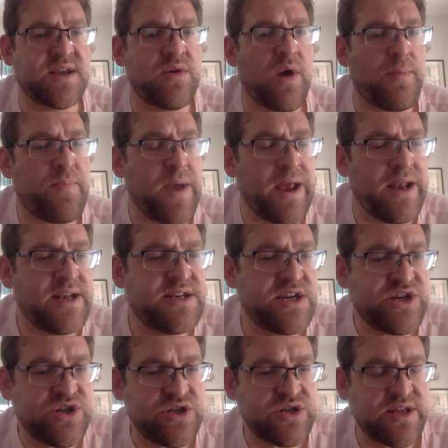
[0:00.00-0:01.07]
So in
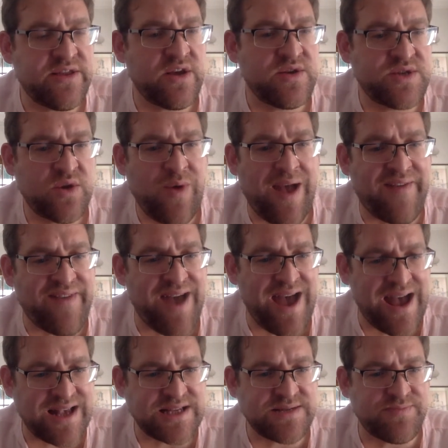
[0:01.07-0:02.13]
addition to those who have
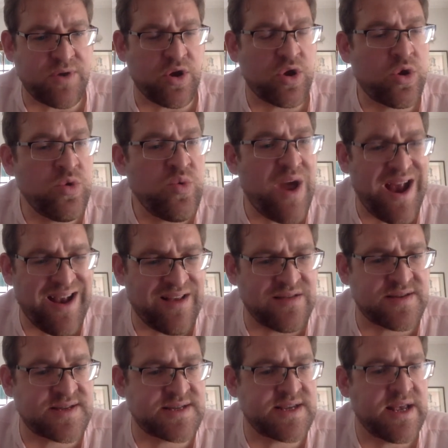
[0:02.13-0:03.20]
asthma, who
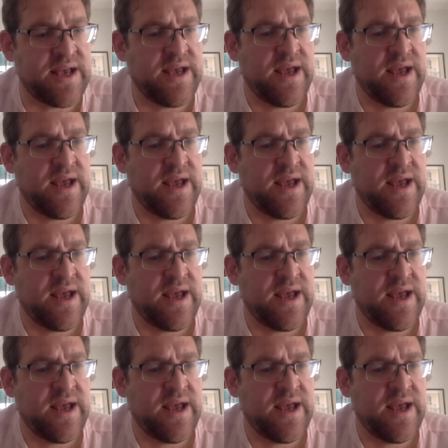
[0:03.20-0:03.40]
else,